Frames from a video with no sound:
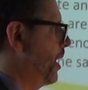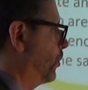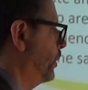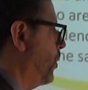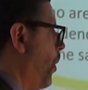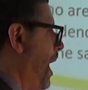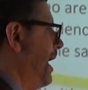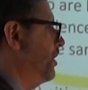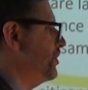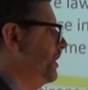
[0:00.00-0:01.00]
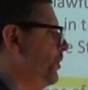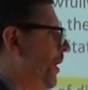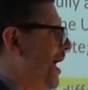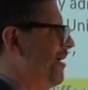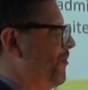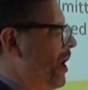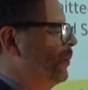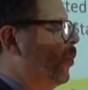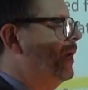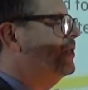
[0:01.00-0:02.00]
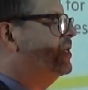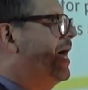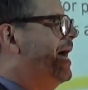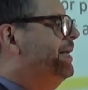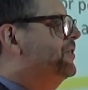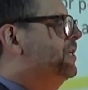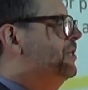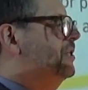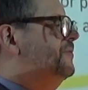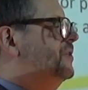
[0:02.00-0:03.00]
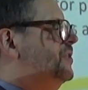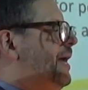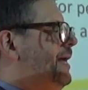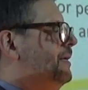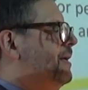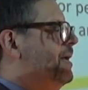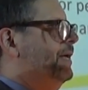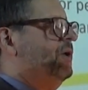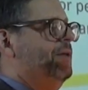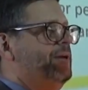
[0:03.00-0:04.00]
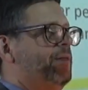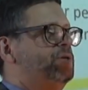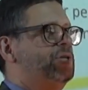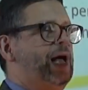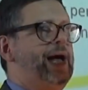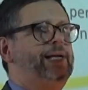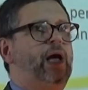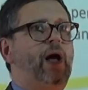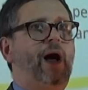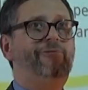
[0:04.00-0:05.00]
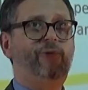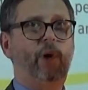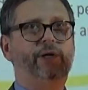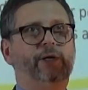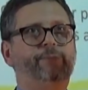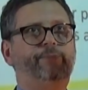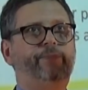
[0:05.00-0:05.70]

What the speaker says: requires that you have on one side a citizen of a state and on the other side a foreigner,